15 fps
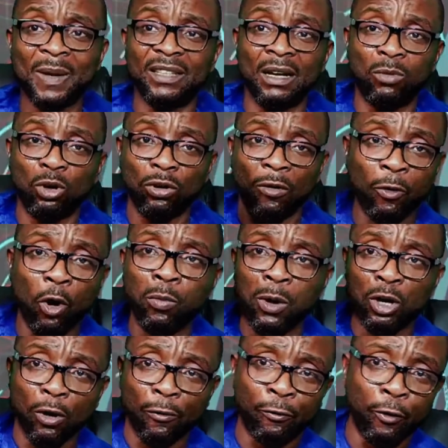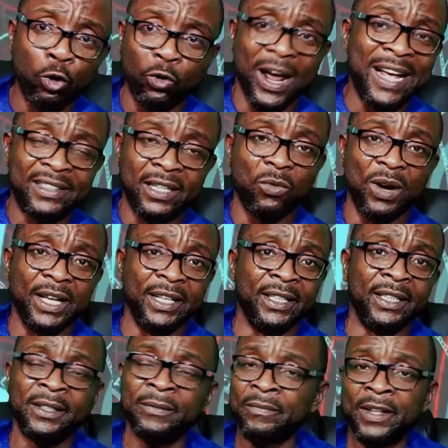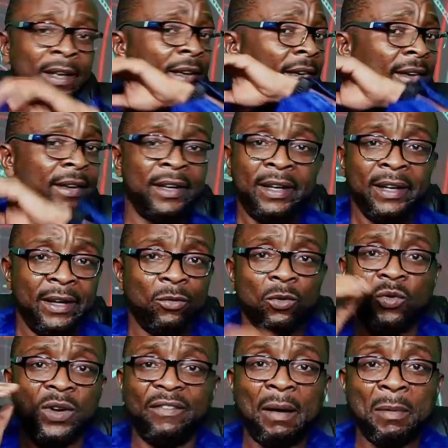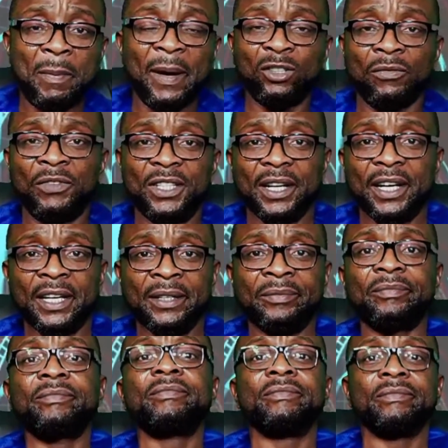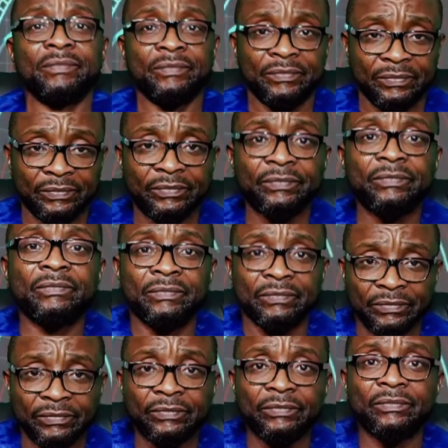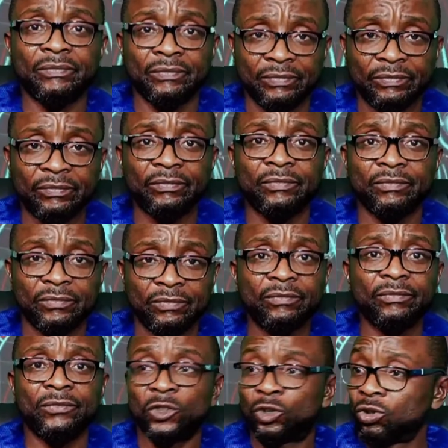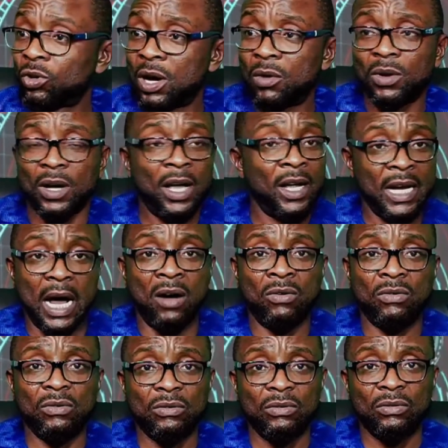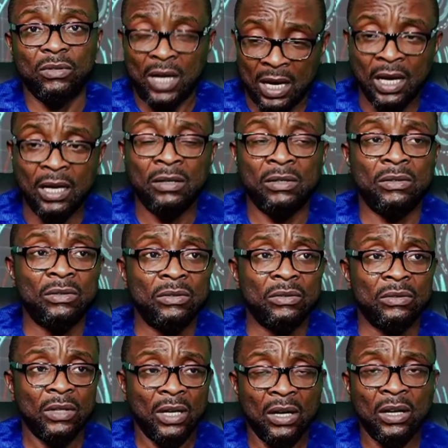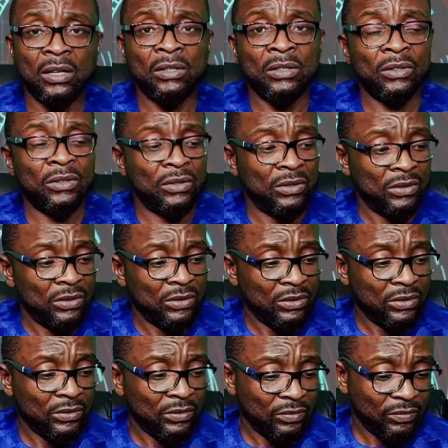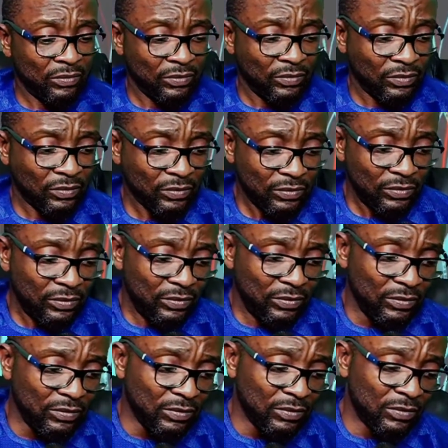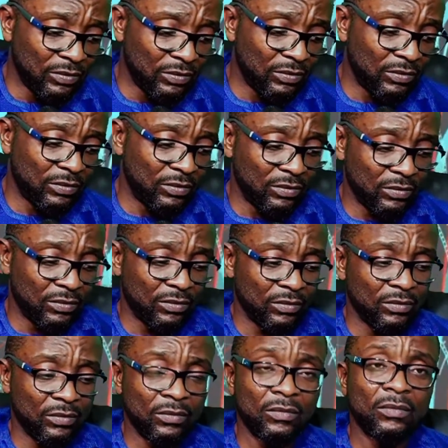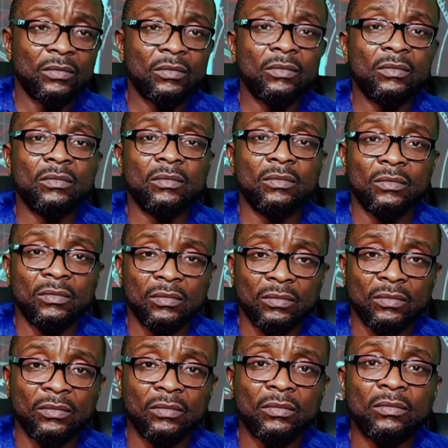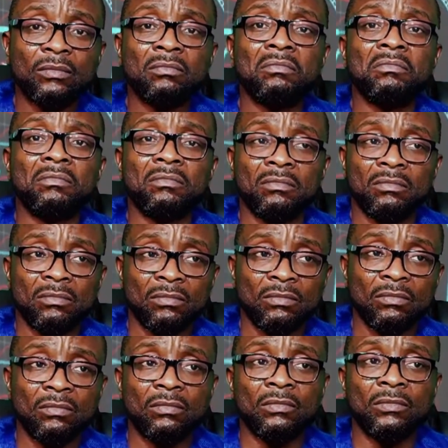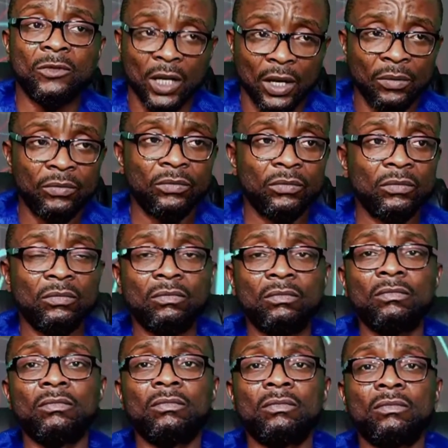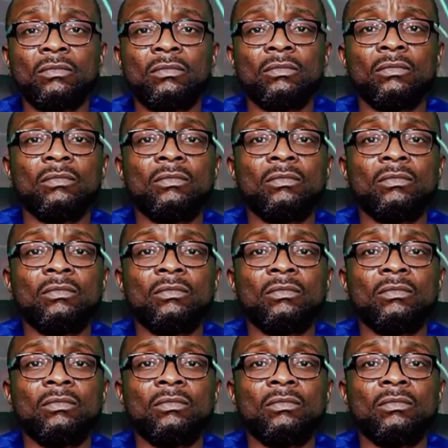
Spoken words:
we follow right away. And as a proper matter, my work to do to Afghanistan, Loni. Money, eh? Only got over land. Only pana. But my daughter declare I want only working my work. I only 2 years. No matter what, 2 years.